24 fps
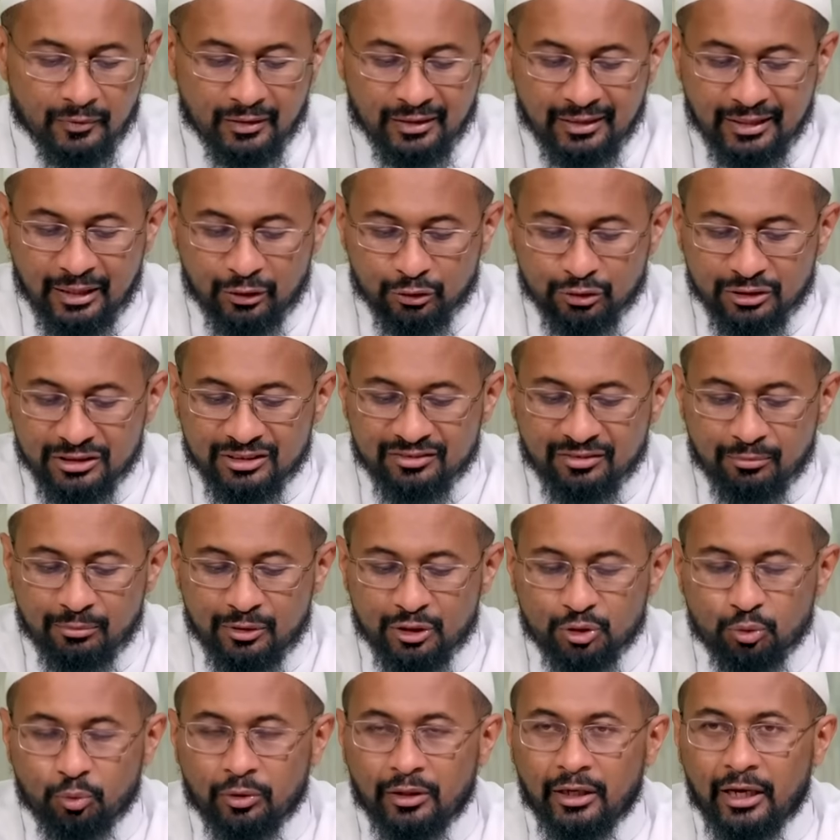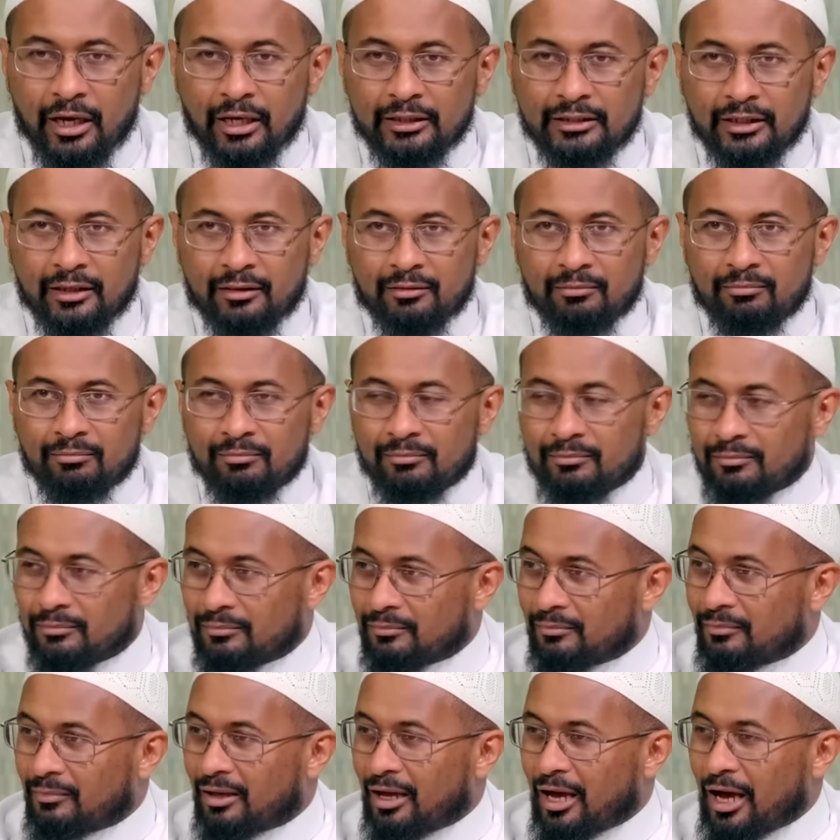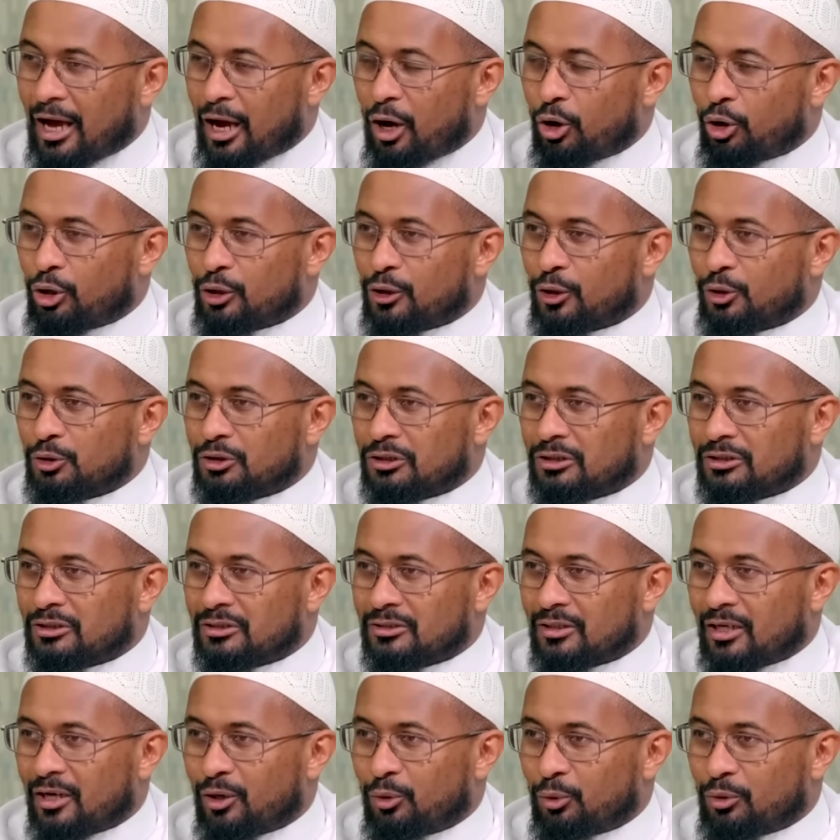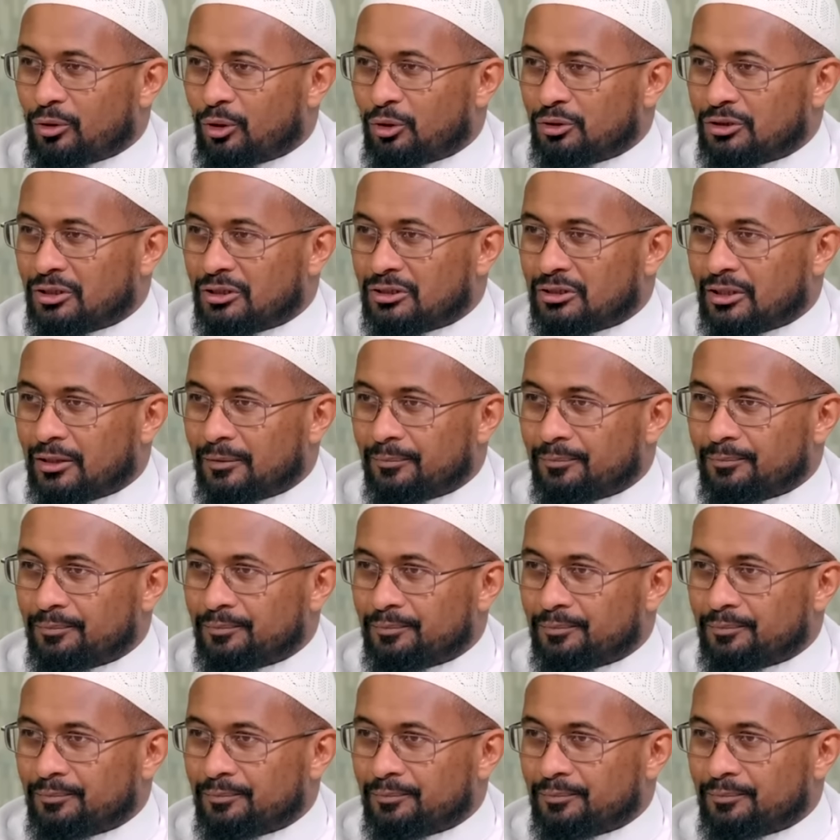Now, just from this one hadith, How close is it?